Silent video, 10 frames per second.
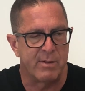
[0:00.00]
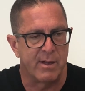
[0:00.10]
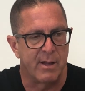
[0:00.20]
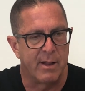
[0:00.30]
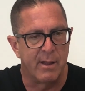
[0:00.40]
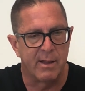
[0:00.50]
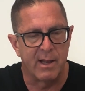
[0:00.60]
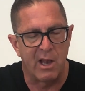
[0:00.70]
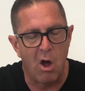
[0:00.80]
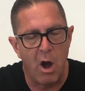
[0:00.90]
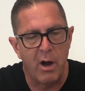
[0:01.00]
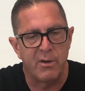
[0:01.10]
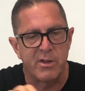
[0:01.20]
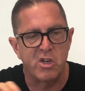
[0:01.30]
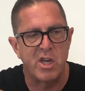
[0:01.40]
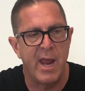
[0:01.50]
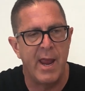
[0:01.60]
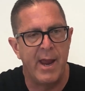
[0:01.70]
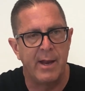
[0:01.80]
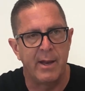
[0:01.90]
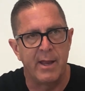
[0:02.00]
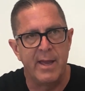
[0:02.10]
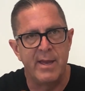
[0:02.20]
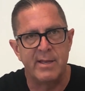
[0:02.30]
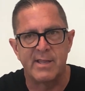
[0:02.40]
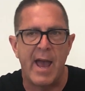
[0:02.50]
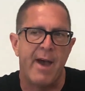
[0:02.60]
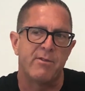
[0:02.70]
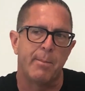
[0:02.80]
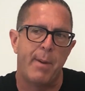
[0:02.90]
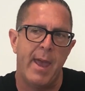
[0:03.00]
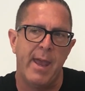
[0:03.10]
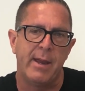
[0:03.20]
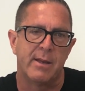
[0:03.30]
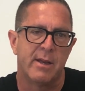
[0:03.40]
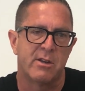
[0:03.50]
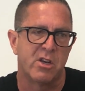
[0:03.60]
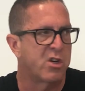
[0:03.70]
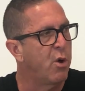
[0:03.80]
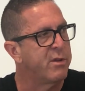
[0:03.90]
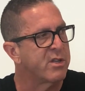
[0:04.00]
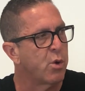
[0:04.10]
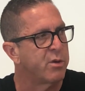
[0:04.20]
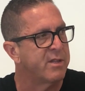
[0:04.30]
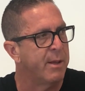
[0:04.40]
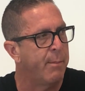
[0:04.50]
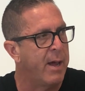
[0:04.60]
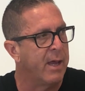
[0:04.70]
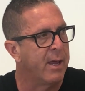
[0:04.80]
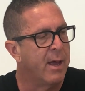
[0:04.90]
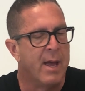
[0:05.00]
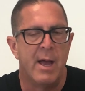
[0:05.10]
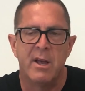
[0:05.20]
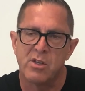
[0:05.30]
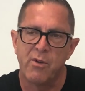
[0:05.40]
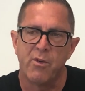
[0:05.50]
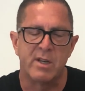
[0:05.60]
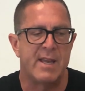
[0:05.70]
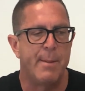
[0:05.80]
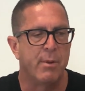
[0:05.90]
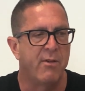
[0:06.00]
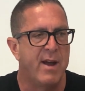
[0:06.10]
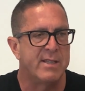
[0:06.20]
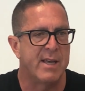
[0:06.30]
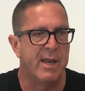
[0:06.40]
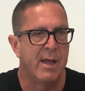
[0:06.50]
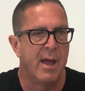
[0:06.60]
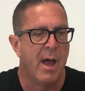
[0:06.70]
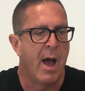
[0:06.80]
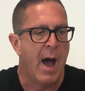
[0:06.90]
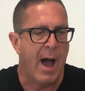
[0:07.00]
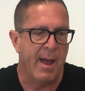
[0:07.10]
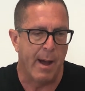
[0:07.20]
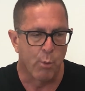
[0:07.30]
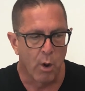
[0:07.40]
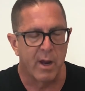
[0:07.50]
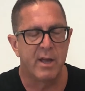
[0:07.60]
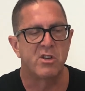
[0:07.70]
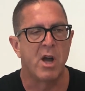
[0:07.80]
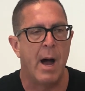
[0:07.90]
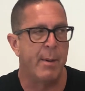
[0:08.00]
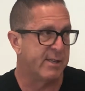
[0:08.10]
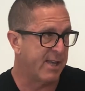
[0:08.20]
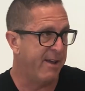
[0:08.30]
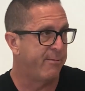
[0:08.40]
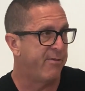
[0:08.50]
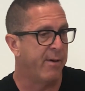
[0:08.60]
it, the longer the chain is I have to paint to show the source of the money. So, for example, if I said I'm working a job, I save